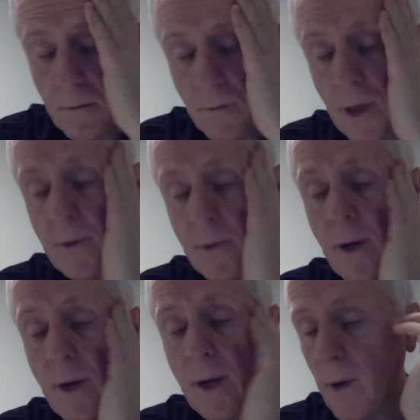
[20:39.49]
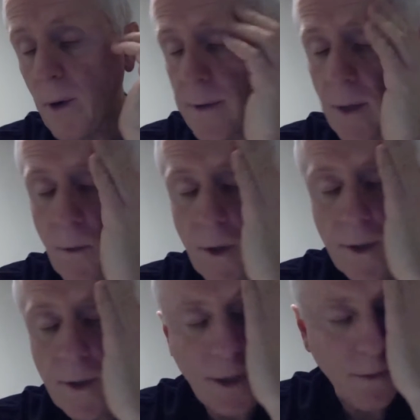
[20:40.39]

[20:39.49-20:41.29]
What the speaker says: probably right away, or is that one that you